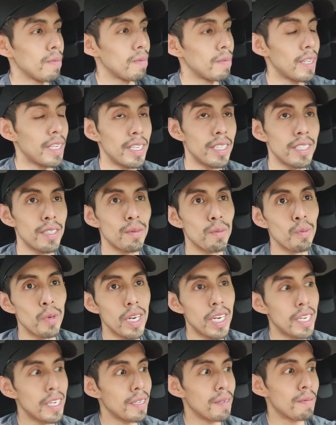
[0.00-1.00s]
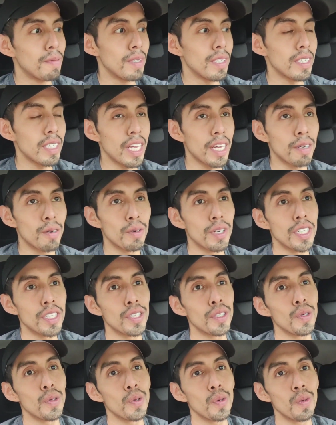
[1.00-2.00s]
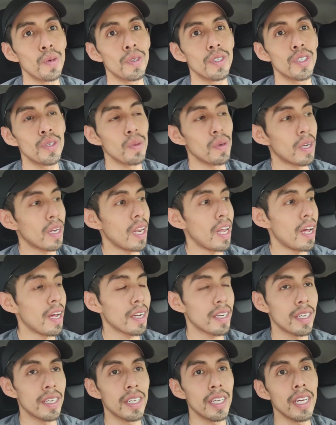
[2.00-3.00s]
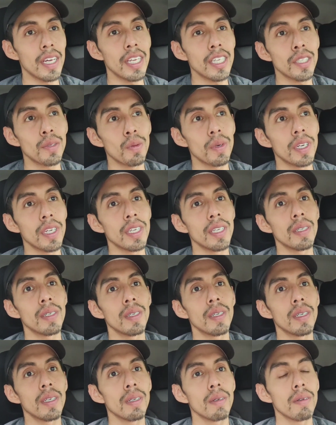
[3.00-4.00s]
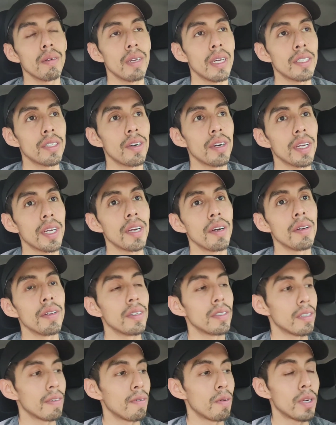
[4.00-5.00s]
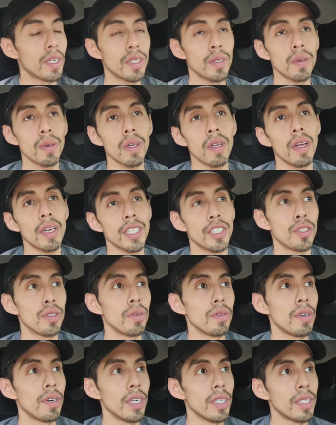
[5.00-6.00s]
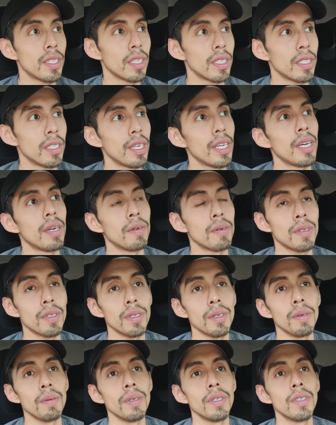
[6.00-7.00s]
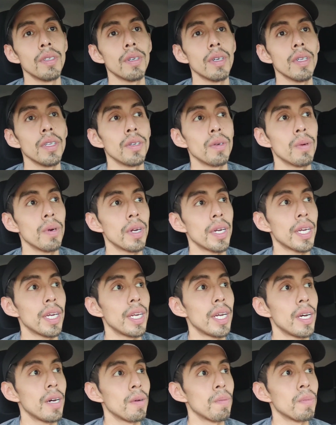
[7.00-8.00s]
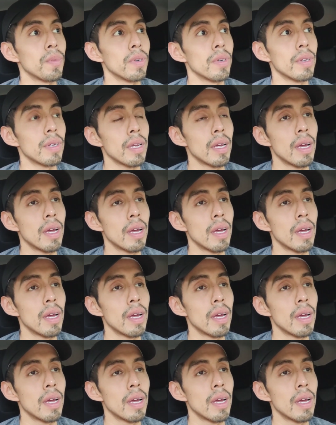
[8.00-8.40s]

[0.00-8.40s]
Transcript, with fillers: And it's really, it's like only two, two o'clock. Yeah, that's when it. I started hearing this stuff. Only two o'clock. It's two thirty-six now, so it took a little while to get out, but